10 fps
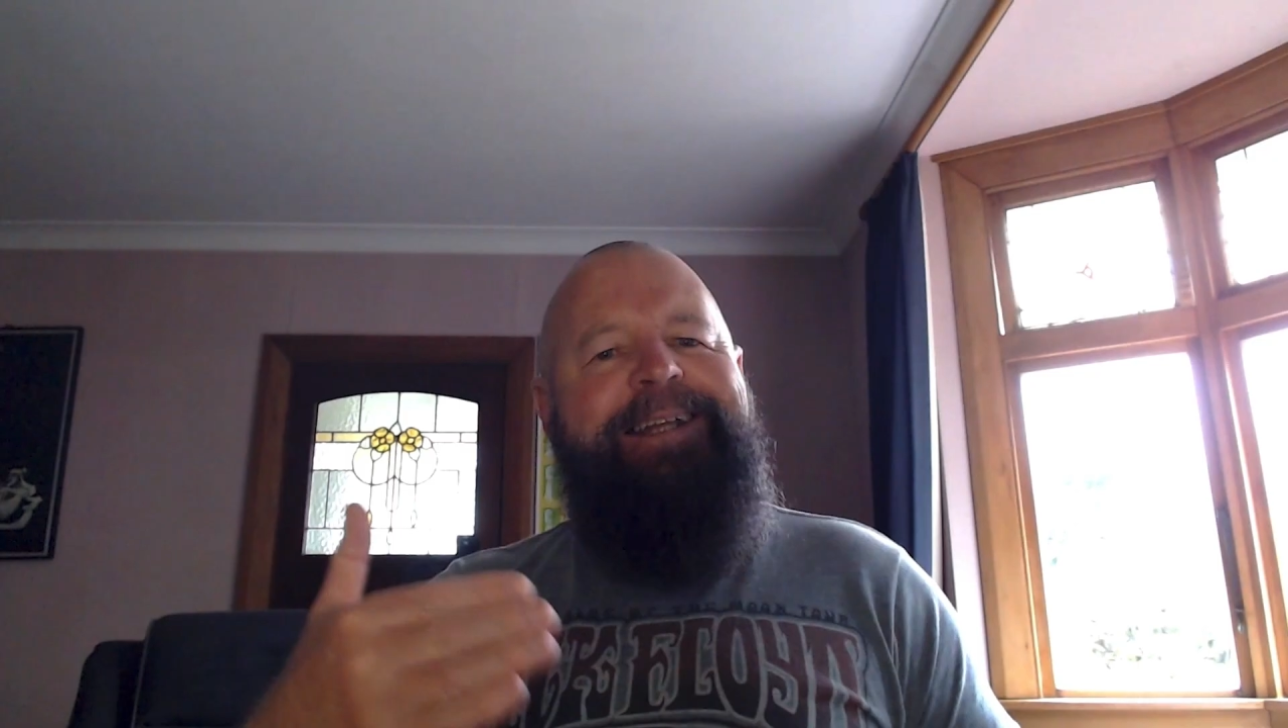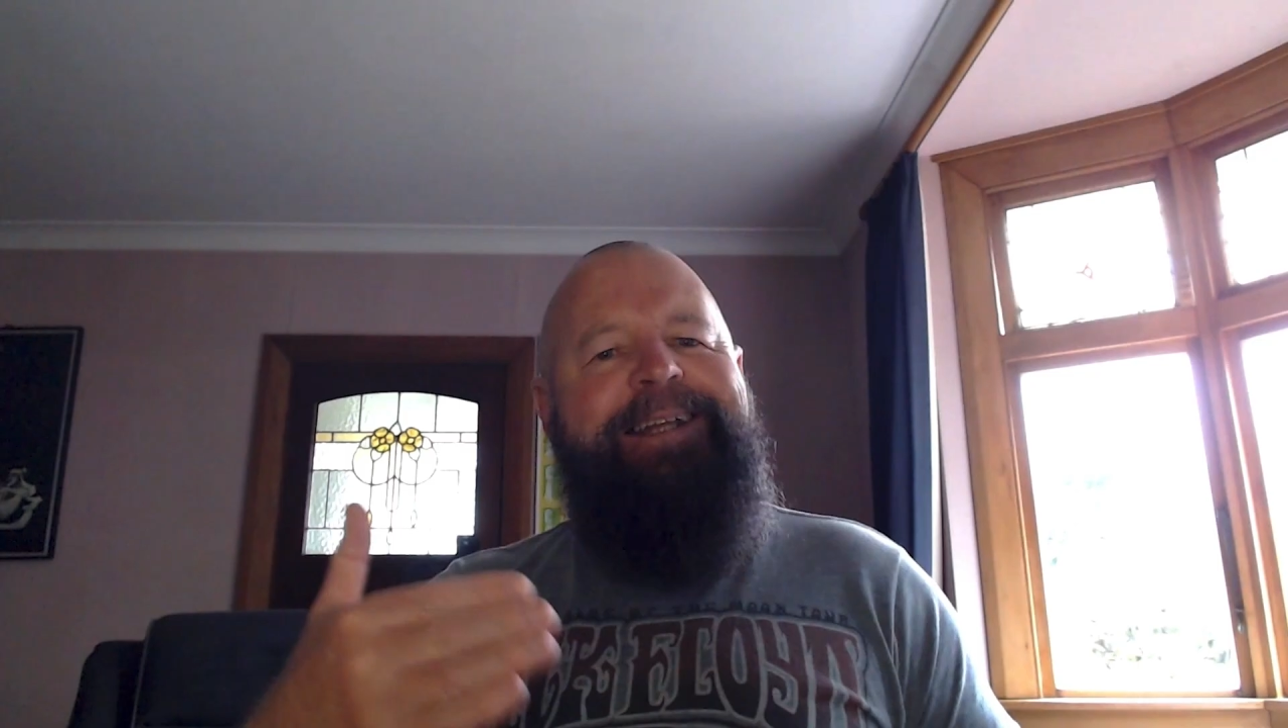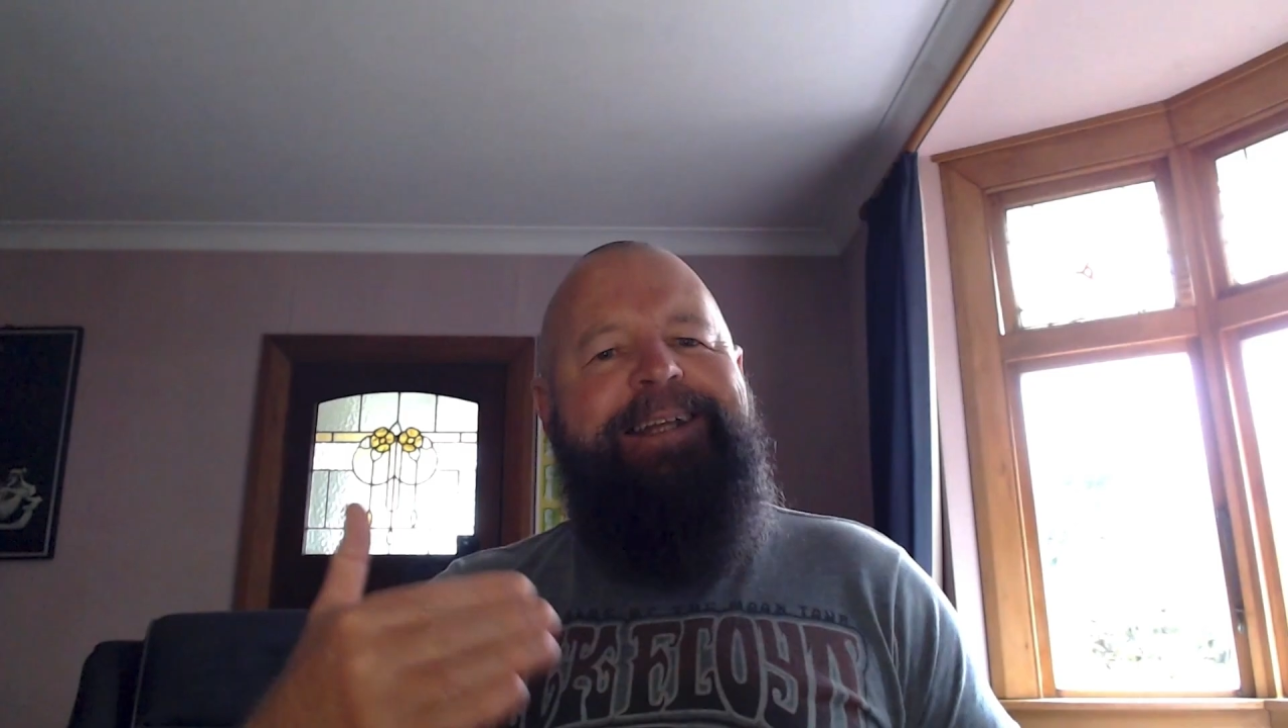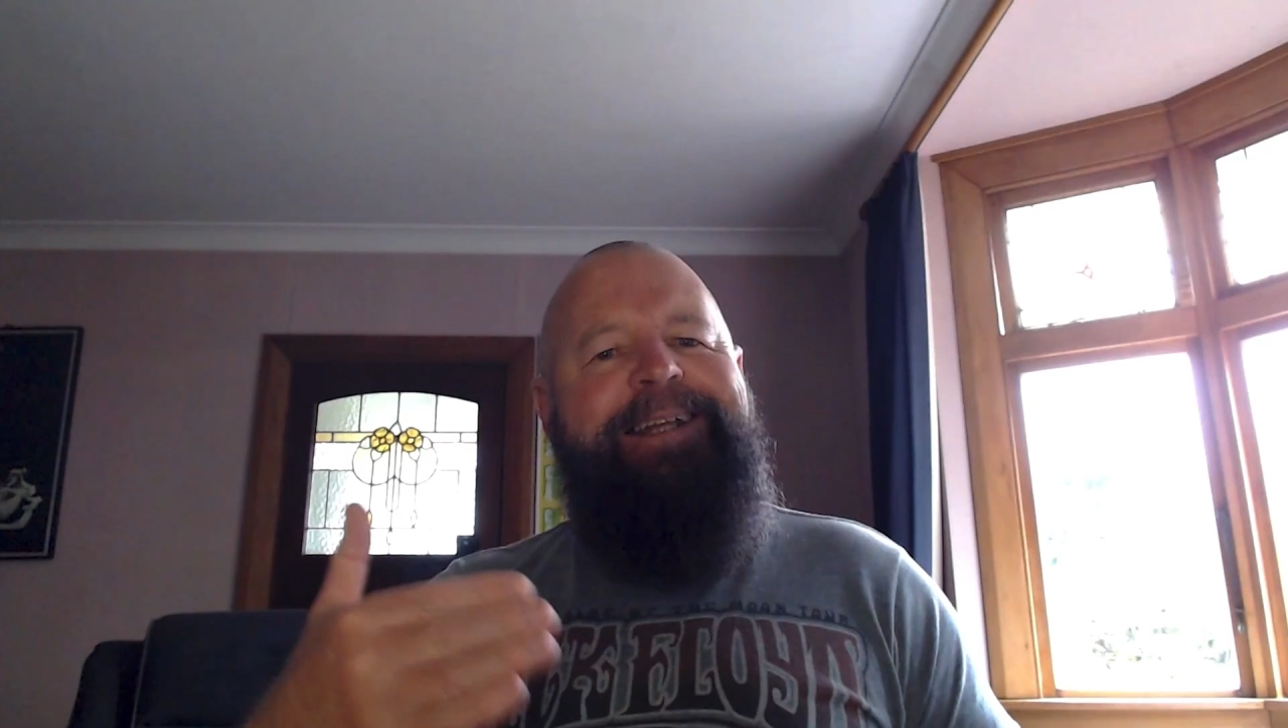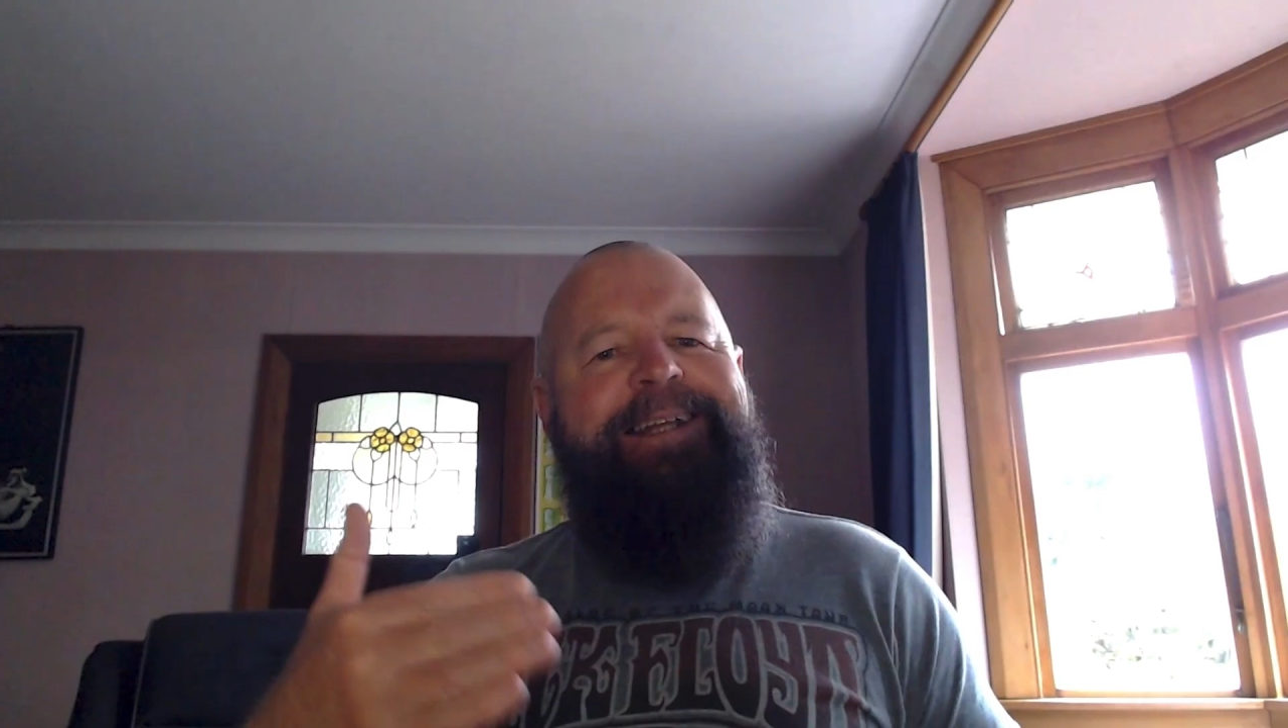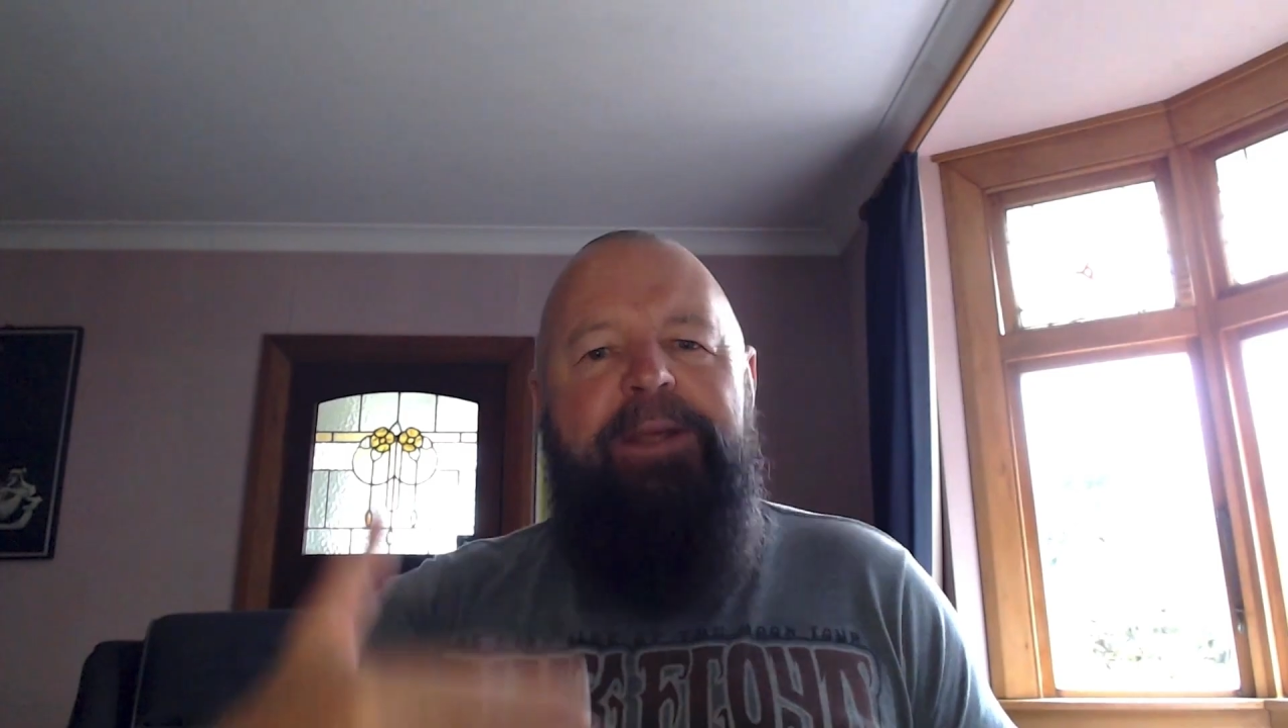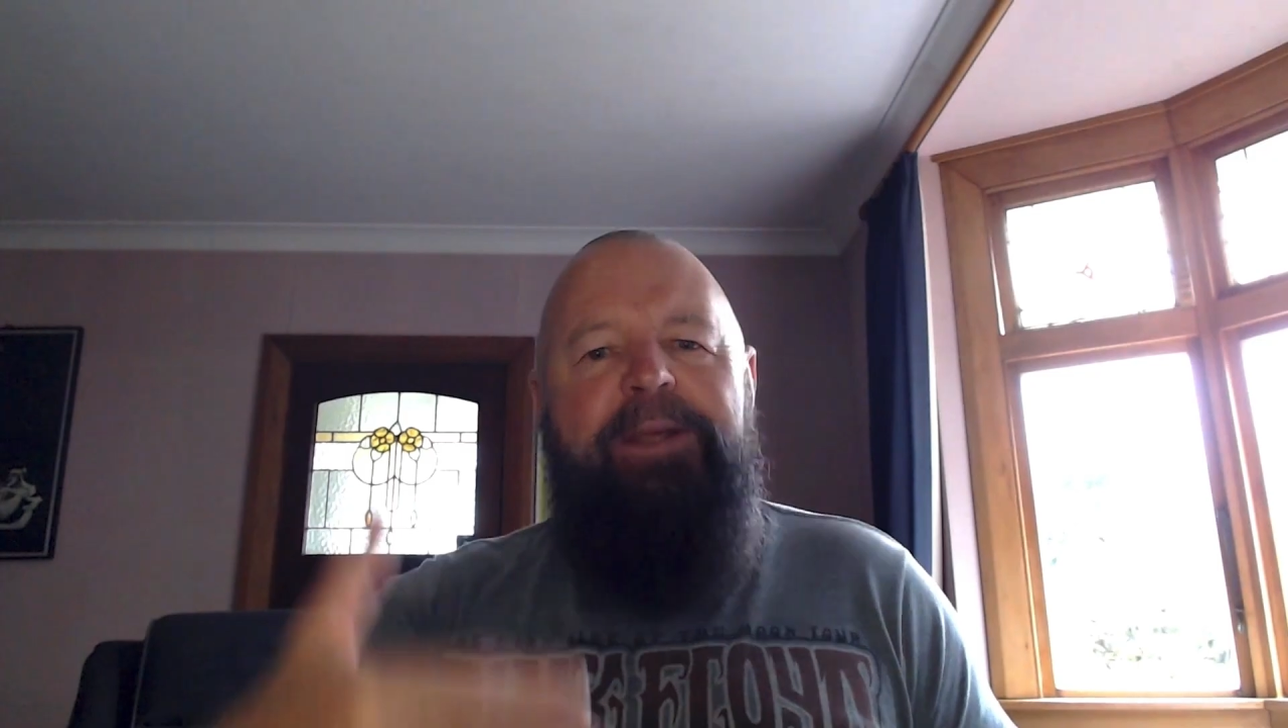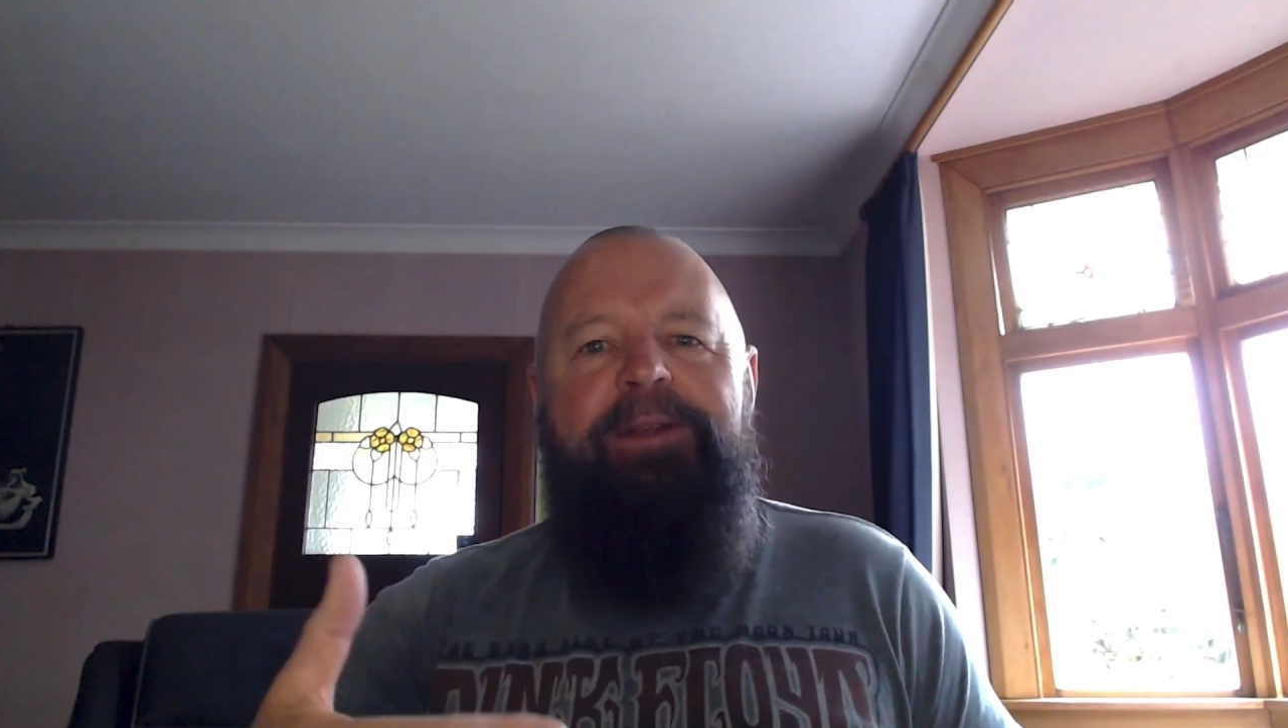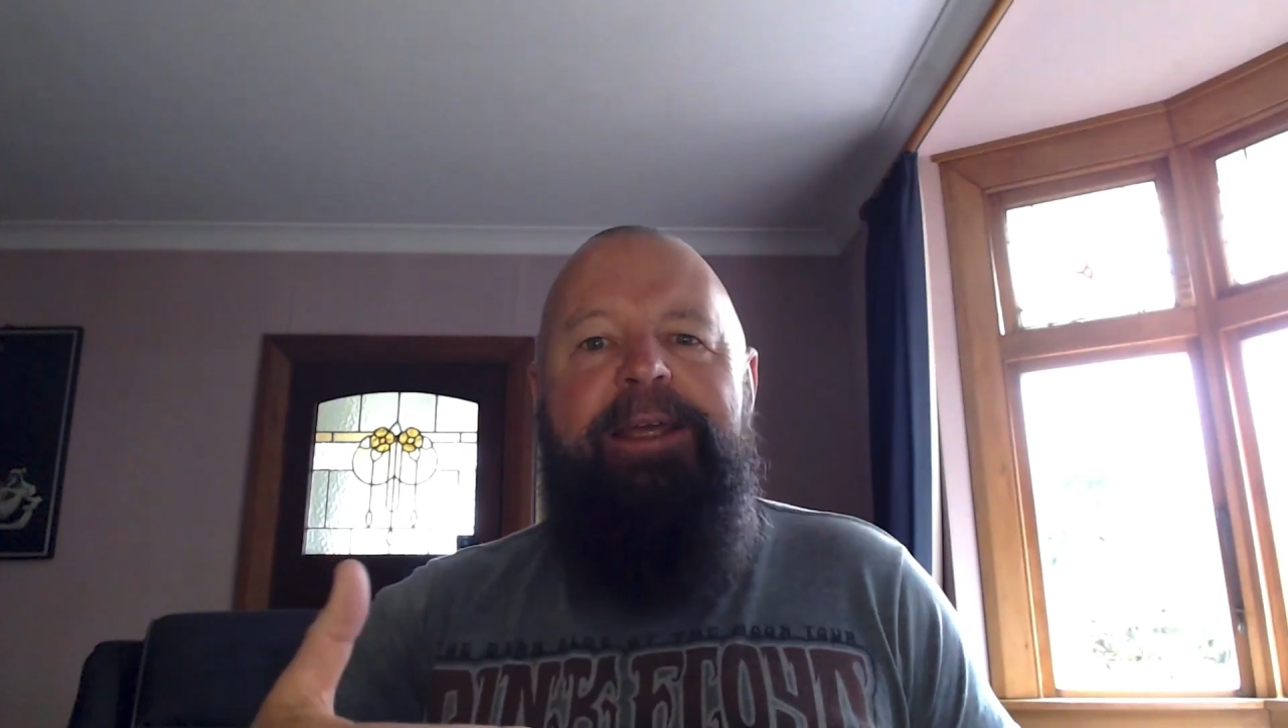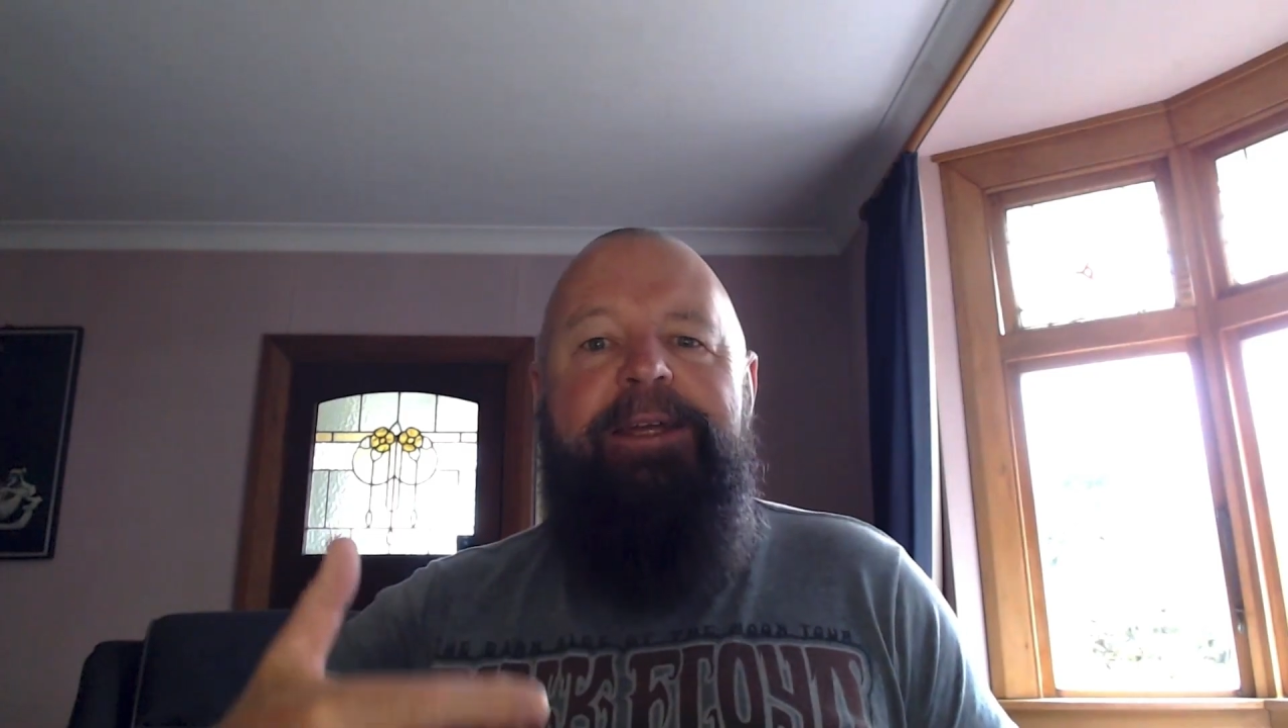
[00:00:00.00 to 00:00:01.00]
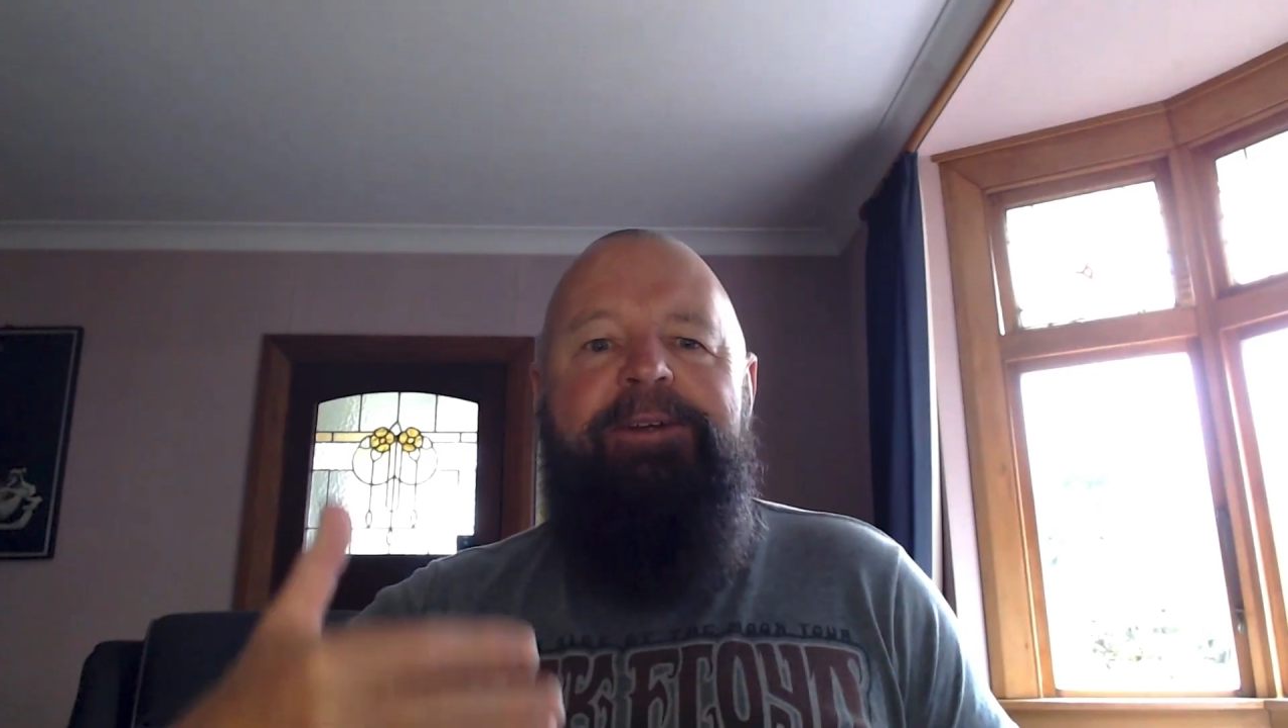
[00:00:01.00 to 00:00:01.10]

explicitly